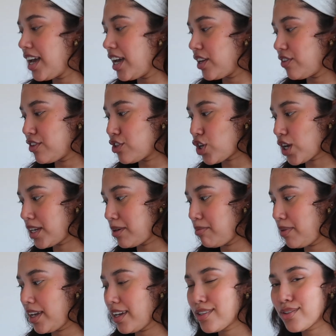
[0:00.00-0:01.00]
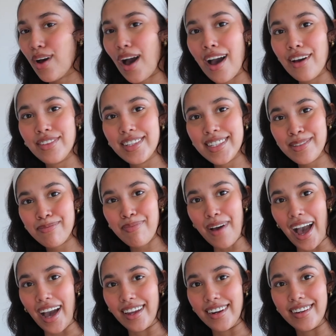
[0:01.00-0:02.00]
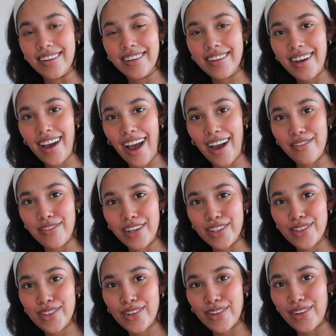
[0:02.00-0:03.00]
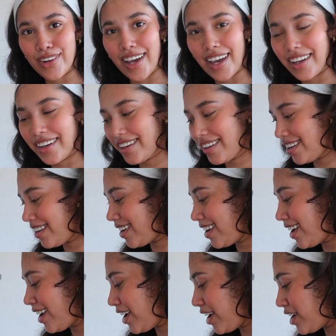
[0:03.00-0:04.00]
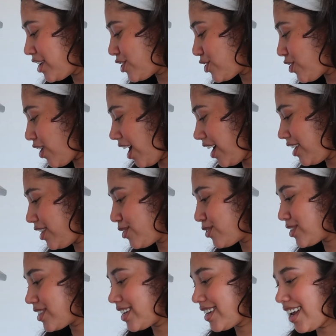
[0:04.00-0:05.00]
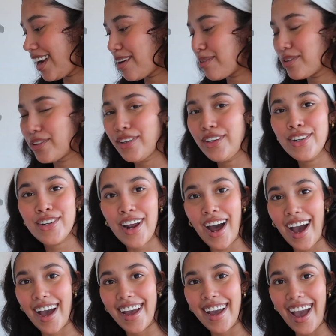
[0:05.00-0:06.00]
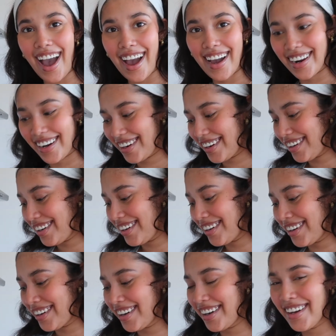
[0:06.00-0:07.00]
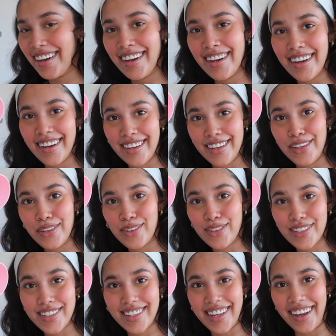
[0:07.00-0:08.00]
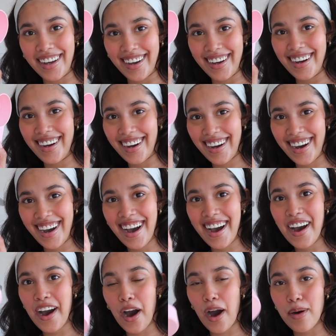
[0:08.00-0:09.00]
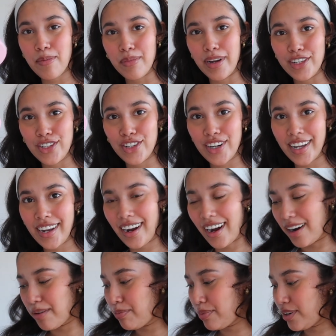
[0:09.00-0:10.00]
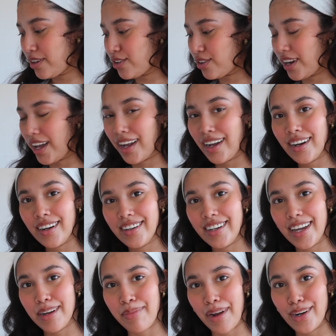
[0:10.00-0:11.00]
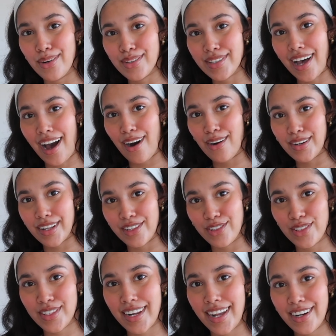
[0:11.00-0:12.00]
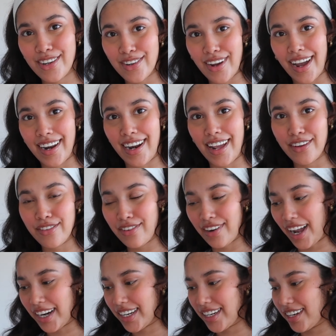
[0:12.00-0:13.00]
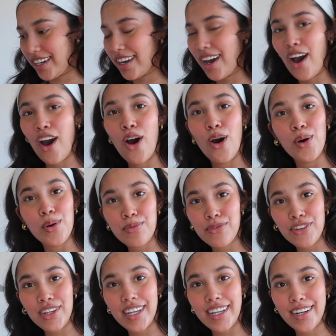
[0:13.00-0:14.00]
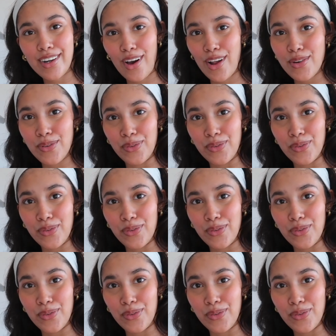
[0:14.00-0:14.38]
in which I can make, so I have this pan and we're just gonna like try and use it, and I'm gonna try and use a measuring cup to like take my dosa out and just like try and like flatten it. Hopefully it all